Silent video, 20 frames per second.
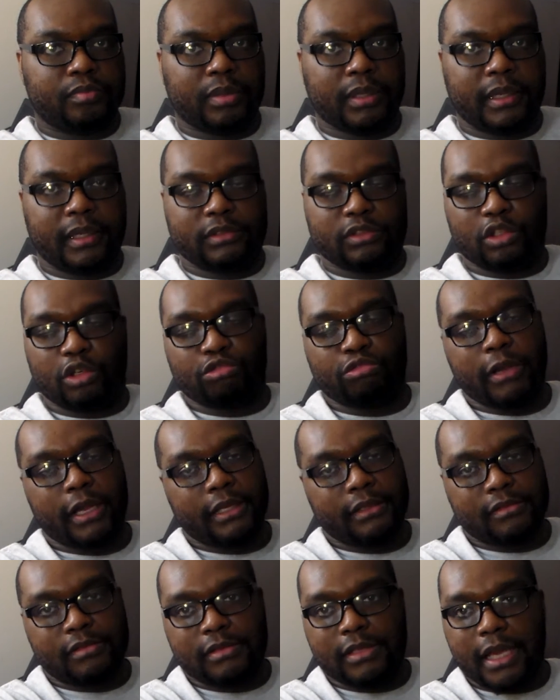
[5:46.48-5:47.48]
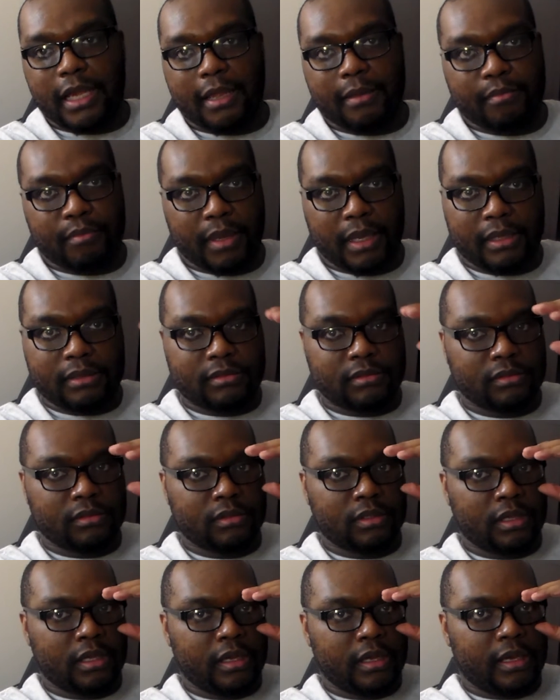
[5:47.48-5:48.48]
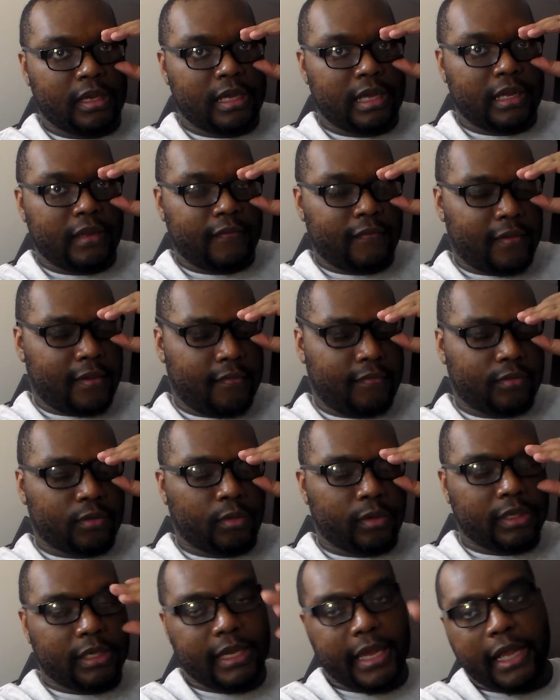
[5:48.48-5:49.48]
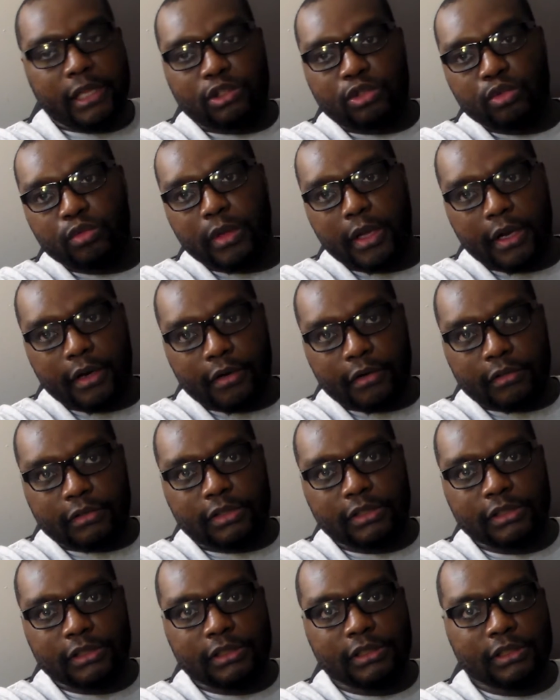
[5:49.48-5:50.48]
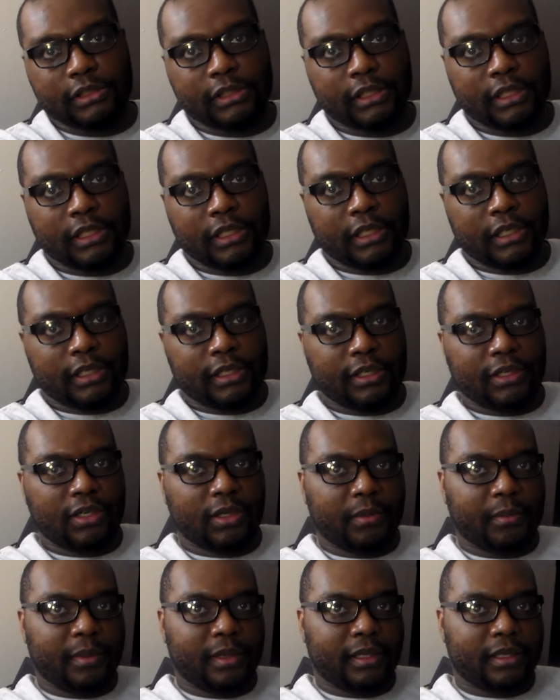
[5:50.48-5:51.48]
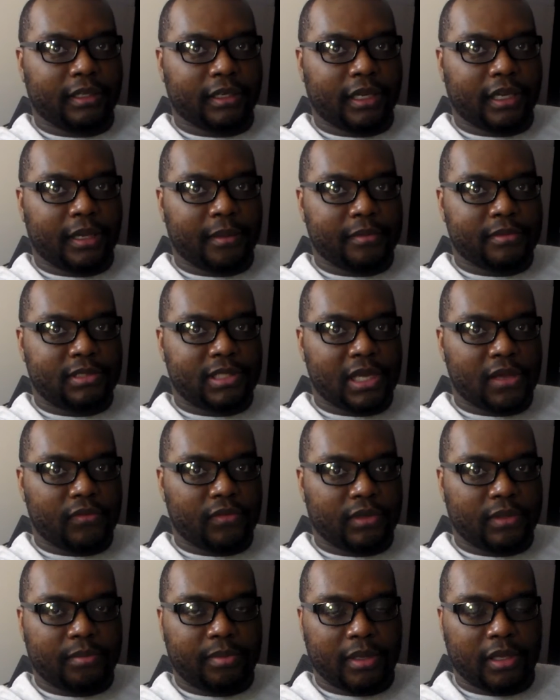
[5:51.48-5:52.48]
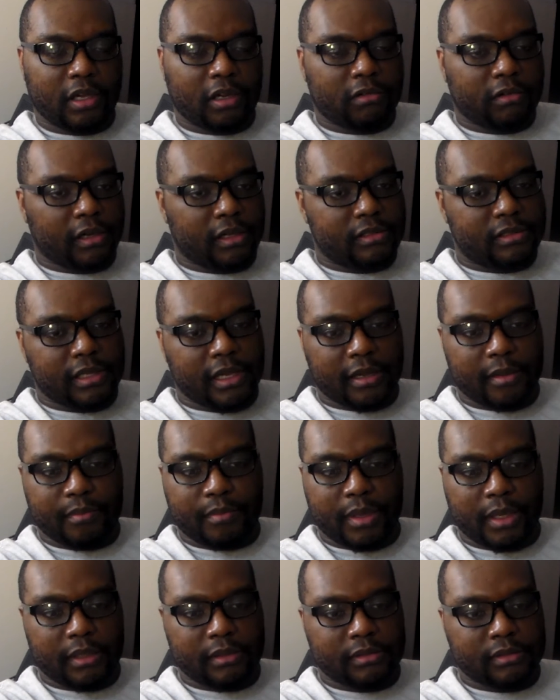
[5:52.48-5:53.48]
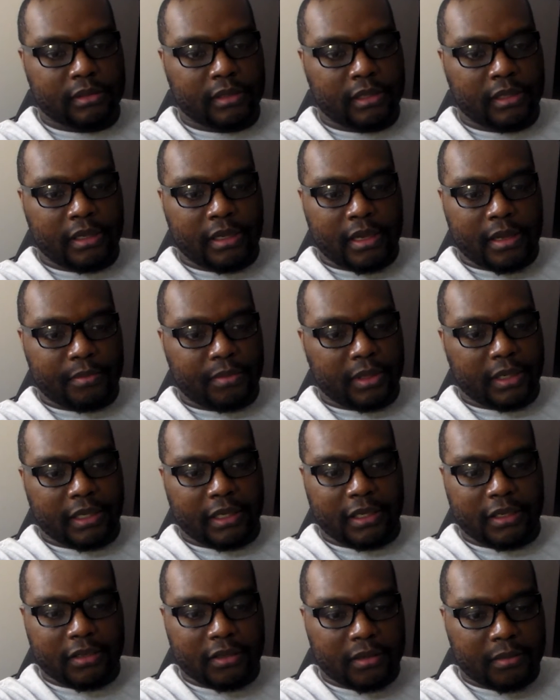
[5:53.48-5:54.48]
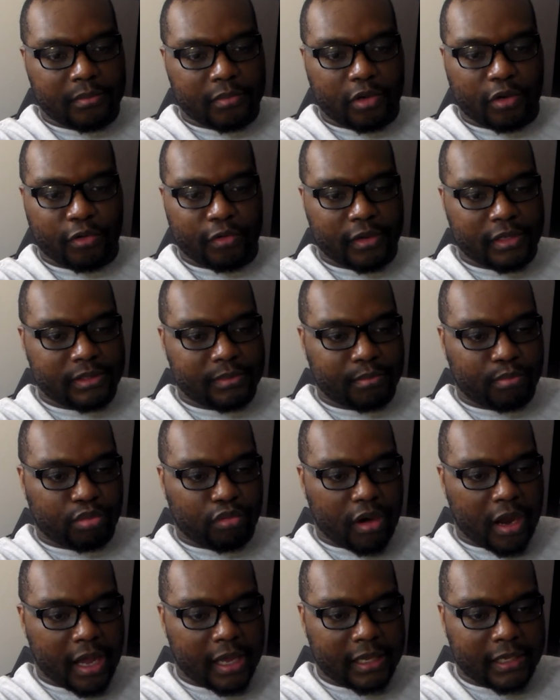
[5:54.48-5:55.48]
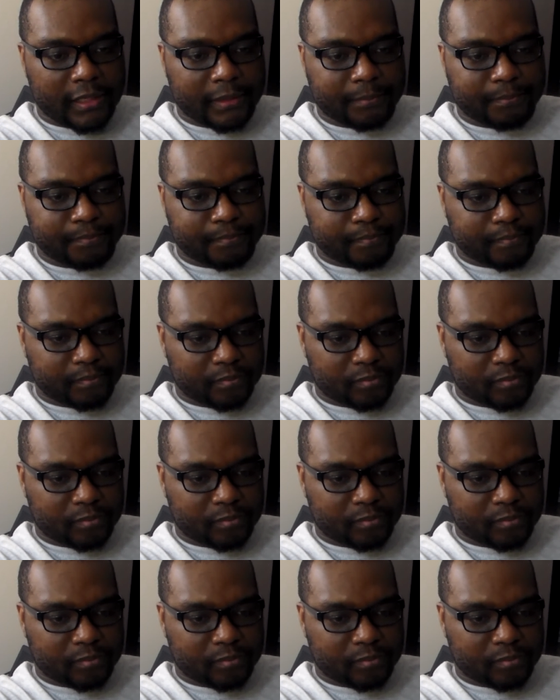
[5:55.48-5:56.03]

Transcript: Plays great second base, even though he had 2 errors, you know what I mean, in the game 7. He played a great second base. But him, Chris Bryant,